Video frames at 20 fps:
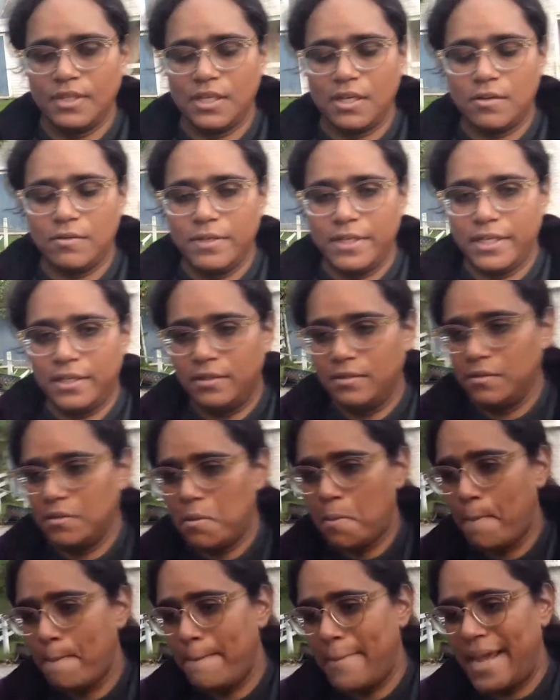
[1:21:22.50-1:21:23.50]
Okay.
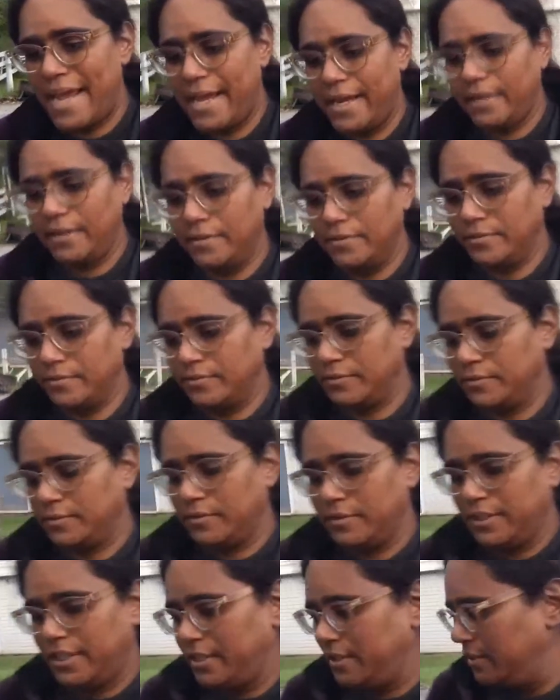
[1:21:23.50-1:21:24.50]
Bang.
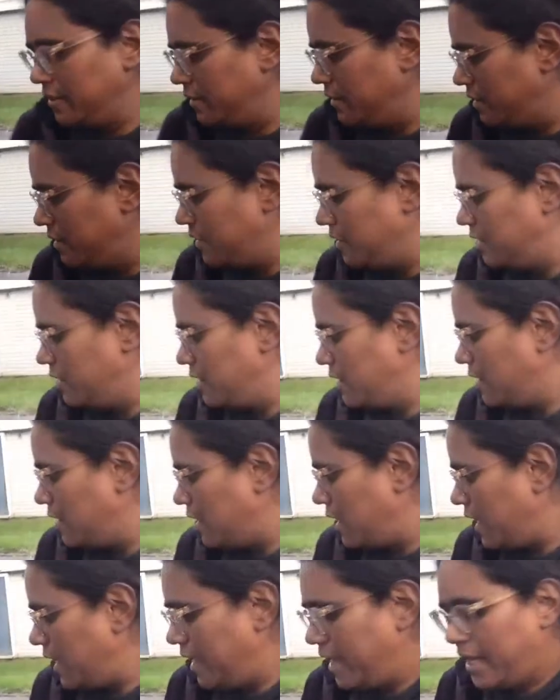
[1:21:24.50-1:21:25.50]
Okay.
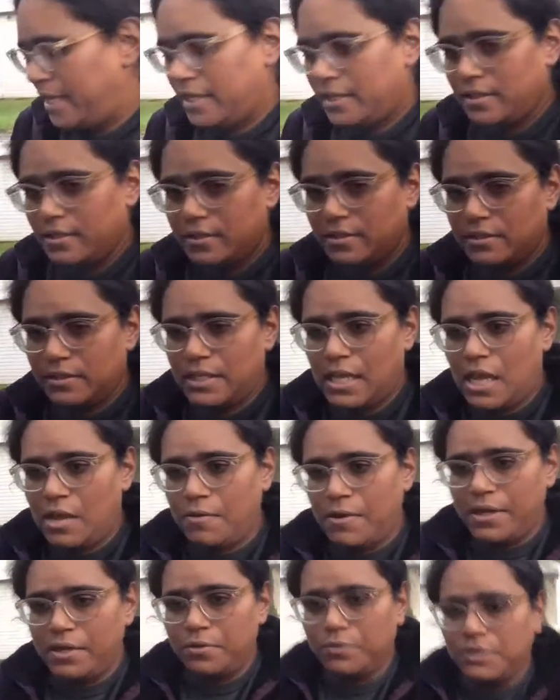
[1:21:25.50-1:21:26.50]
And now
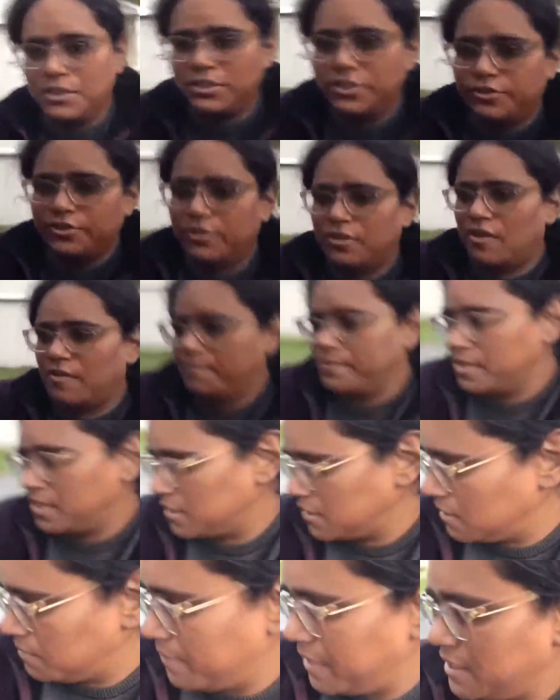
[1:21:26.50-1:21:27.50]
I go to turn it off
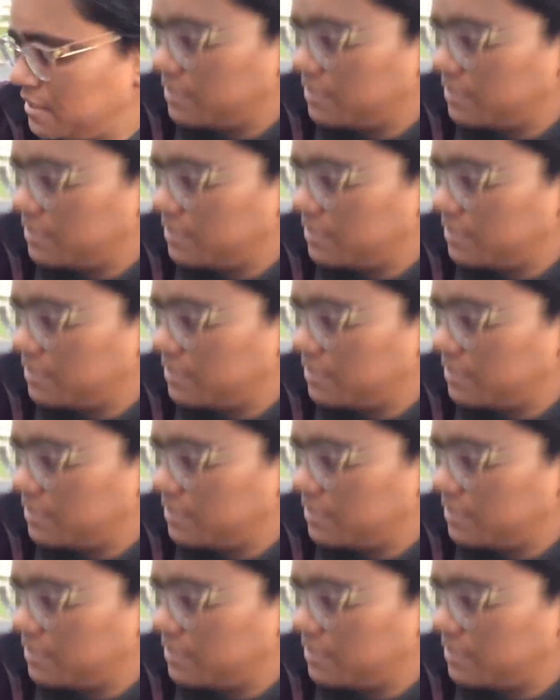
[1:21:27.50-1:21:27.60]
because it might